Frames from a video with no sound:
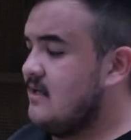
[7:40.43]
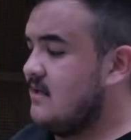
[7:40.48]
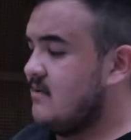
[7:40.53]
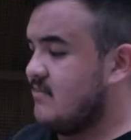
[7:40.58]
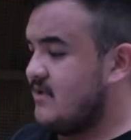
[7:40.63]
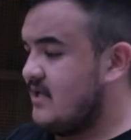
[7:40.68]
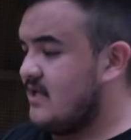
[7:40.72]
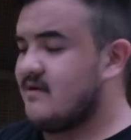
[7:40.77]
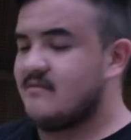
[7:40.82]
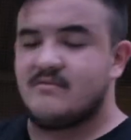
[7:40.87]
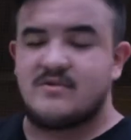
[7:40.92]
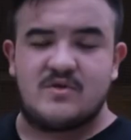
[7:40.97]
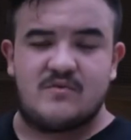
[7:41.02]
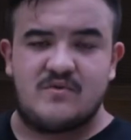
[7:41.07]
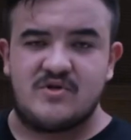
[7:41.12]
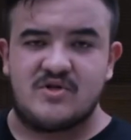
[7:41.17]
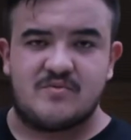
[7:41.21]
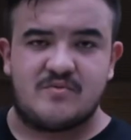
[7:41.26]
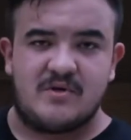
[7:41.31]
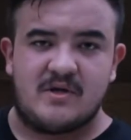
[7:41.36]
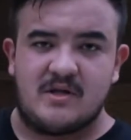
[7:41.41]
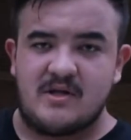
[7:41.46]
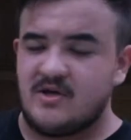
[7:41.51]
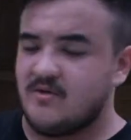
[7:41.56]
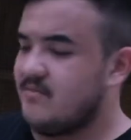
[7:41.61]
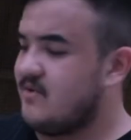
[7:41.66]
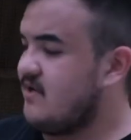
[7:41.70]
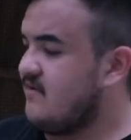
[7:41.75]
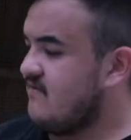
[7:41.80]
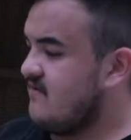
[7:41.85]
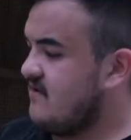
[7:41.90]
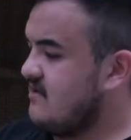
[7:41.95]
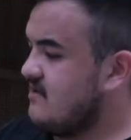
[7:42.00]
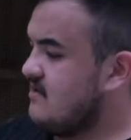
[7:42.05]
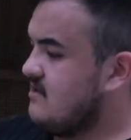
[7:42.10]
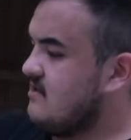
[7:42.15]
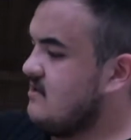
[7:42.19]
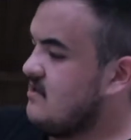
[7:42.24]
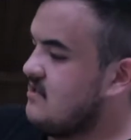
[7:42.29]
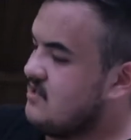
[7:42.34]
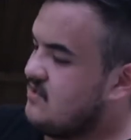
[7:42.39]
But yeah, so we just put a little bit of it.
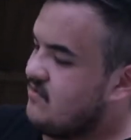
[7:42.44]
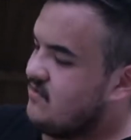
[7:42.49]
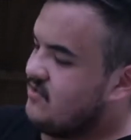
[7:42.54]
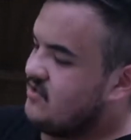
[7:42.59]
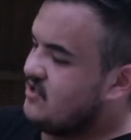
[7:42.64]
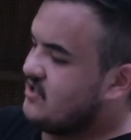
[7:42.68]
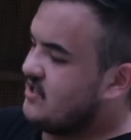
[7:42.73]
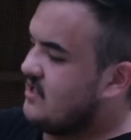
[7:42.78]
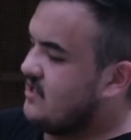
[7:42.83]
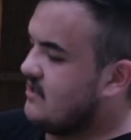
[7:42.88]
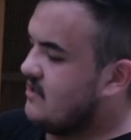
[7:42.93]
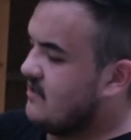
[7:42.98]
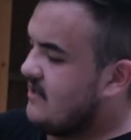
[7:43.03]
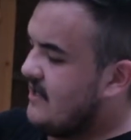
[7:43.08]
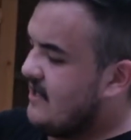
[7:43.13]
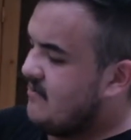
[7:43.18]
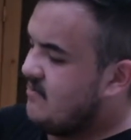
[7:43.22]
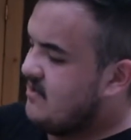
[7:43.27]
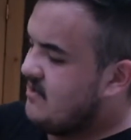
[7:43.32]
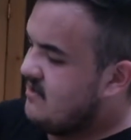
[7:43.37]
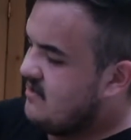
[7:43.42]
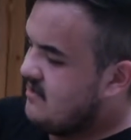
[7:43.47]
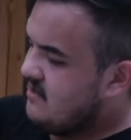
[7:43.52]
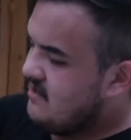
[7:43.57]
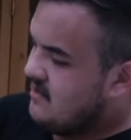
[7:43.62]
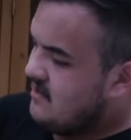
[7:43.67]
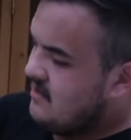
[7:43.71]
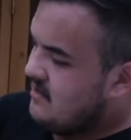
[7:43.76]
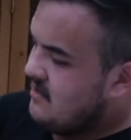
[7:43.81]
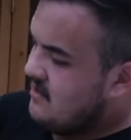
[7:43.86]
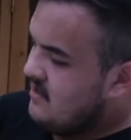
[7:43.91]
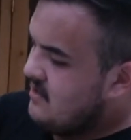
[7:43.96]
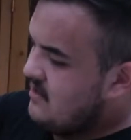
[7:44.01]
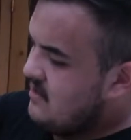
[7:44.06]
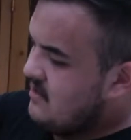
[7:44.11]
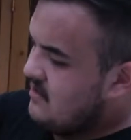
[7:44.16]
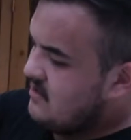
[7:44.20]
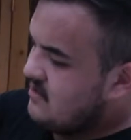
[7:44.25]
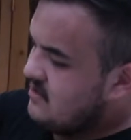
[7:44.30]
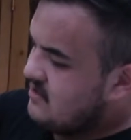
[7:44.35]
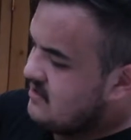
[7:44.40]
So we're just gonna grab
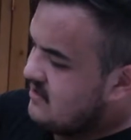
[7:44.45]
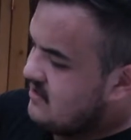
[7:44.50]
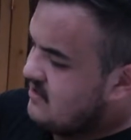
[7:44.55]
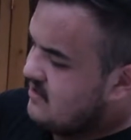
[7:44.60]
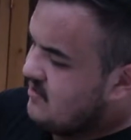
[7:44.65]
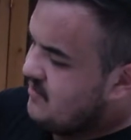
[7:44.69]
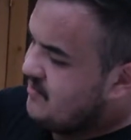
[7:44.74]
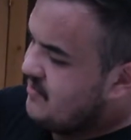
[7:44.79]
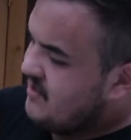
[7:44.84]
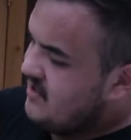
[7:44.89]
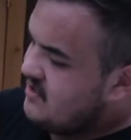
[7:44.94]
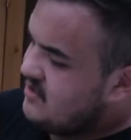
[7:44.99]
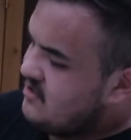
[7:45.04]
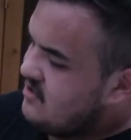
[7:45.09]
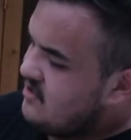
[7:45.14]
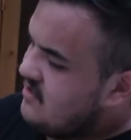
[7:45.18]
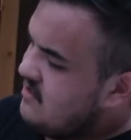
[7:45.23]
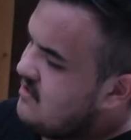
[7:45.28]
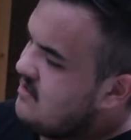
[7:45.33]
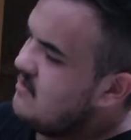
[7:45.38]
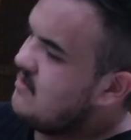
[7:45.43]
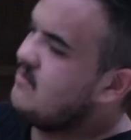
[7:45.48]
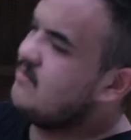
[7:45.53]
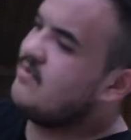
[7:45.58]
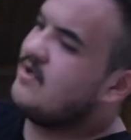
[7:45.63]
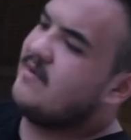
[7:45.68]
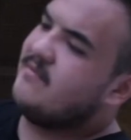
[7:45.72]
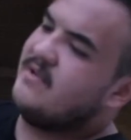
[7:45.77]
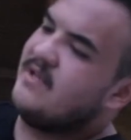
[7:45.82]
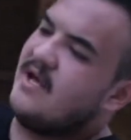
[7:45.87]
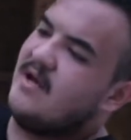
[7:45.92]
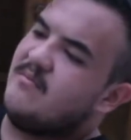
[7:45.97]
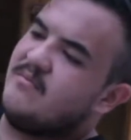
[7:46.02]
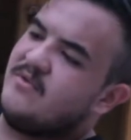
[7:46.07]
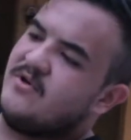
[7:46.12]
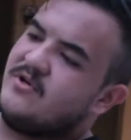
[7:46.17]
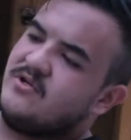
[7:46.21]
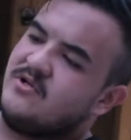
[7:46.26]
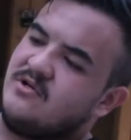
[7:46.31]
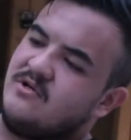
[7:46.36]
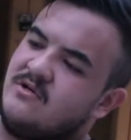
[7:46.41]
just a little pinch, probably that
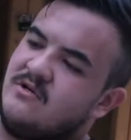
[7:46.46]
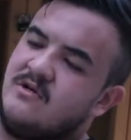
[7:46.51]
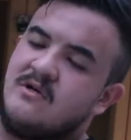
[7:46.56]
much.